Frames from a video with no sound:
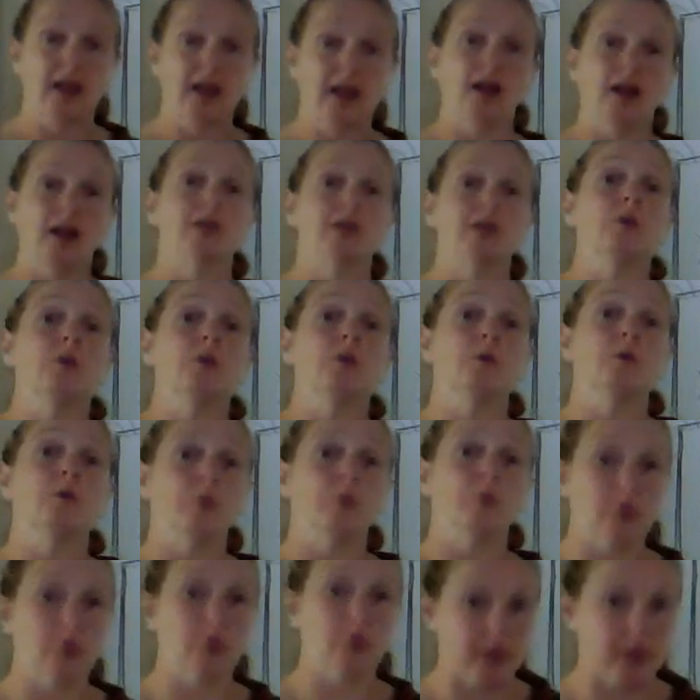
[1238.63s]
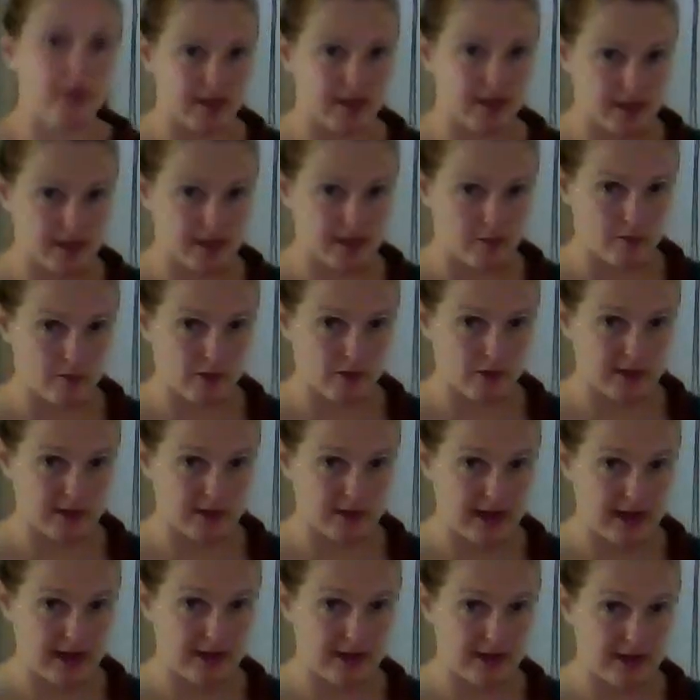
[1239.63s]
and the whole organism will
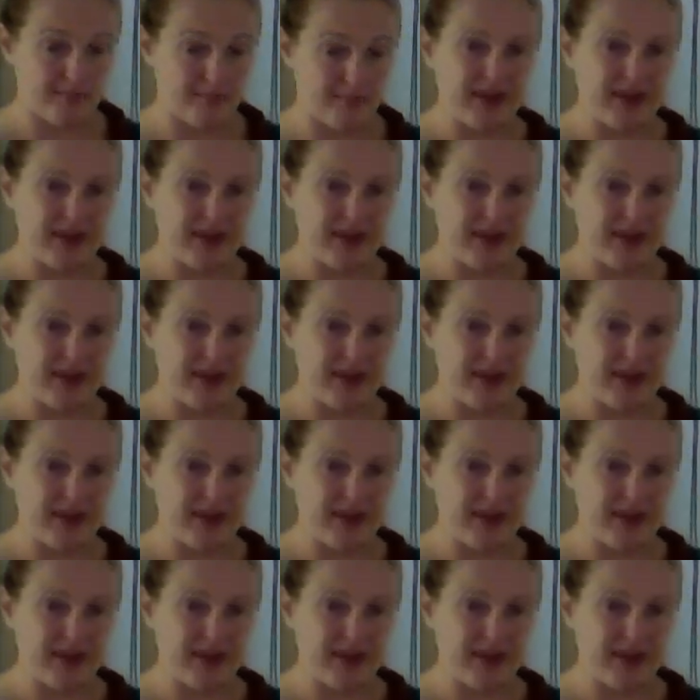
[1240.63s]
die.